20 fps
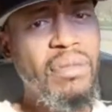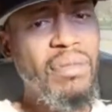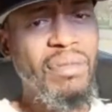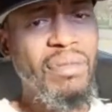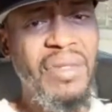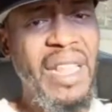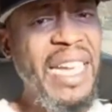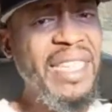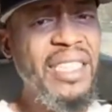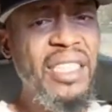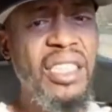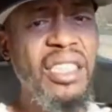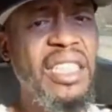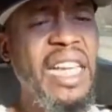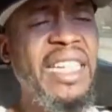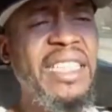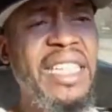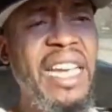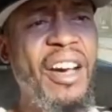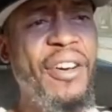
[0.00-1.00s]

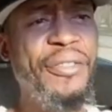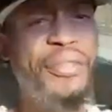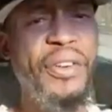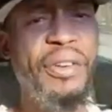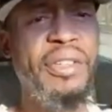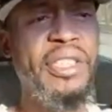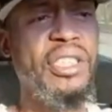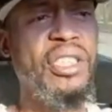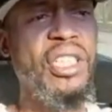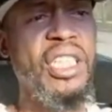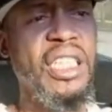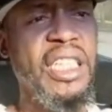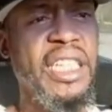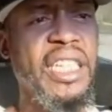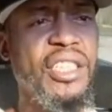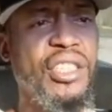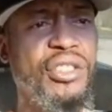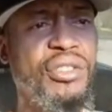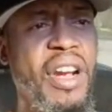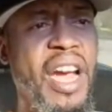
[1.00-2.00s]
That's how Fury's gonna
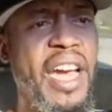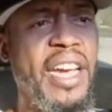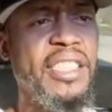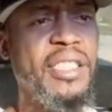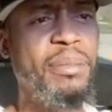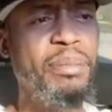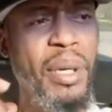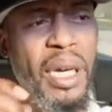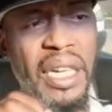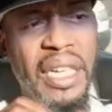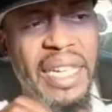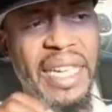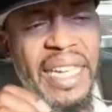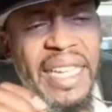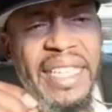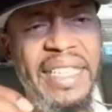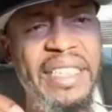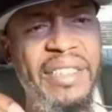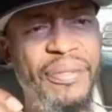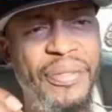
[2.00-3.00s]
get trashed. But
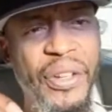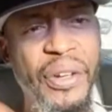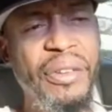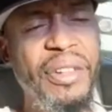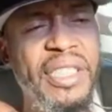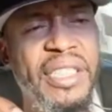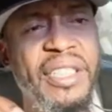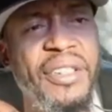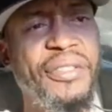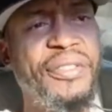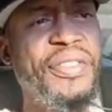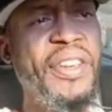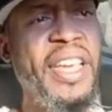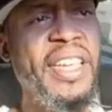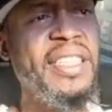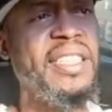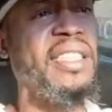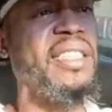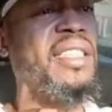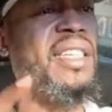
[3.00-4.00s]
in Fury's
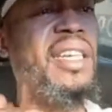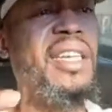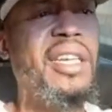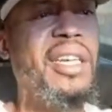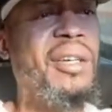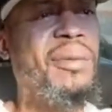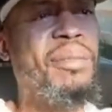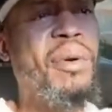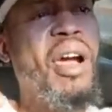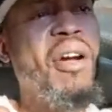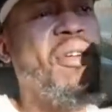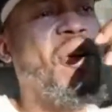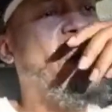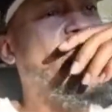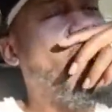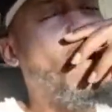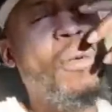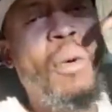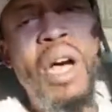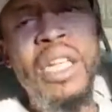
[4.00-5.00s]
defense, bro,
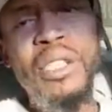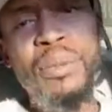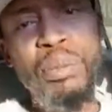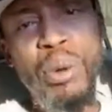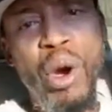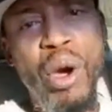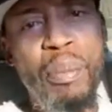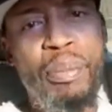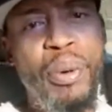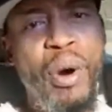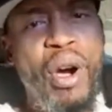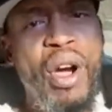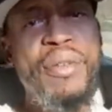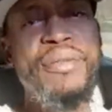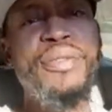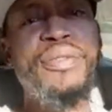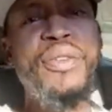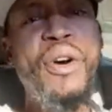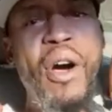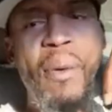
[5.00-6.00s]
what's more
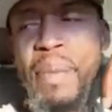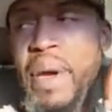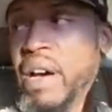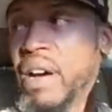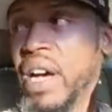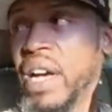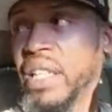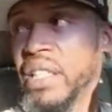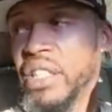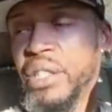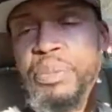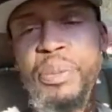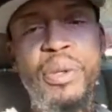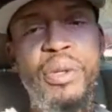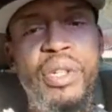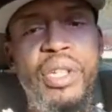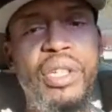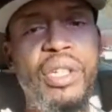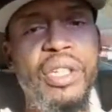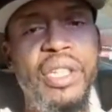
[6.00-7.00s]
important, 4 belt
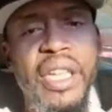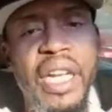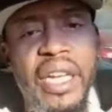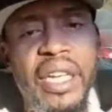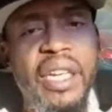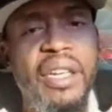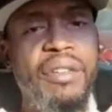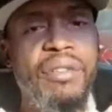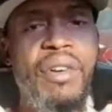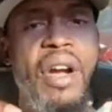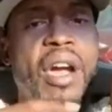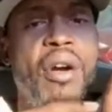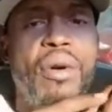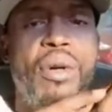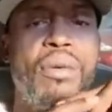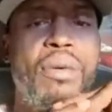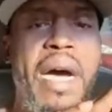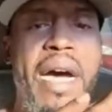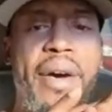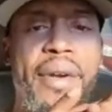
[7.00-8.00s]
undisputed or dicking around with
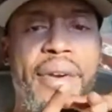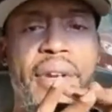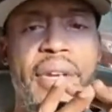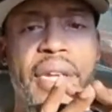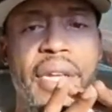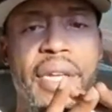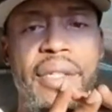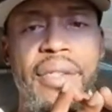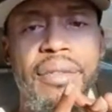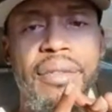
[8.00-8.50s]
Wilder again?